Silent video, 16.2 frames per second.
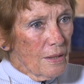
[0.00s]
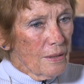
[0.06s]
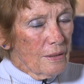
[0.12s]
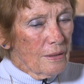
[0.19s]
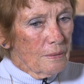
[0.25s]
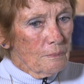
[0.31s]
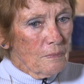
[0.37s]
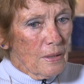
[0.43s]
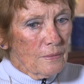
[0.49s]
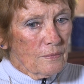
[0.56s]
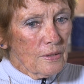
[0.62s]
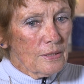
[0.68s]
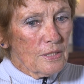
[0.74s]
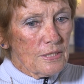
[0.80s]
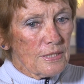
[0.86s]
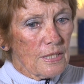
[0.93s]
and
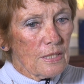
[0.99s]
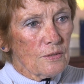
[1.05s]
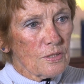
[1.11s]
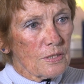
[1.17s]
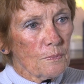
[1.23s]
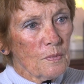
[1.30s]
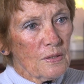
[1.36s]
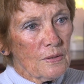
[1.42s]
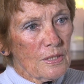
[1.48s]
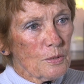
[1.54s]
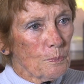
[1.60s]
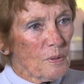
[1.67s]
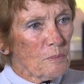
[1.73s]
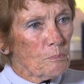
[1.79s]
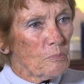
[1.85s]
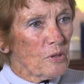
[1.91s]
then he sends them in these
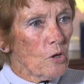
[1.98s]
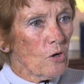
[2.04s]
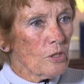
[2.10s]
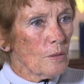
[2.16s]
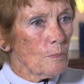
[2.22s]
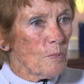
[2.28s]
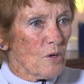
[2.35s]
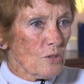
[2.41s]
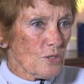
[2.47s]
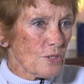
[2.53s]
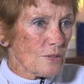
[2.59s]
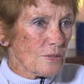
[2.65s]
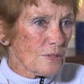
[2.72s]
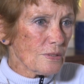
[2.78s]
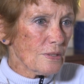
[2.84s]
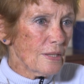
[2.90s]
big banana
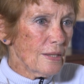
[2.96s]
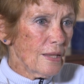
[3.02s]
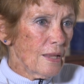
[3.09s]
boxes.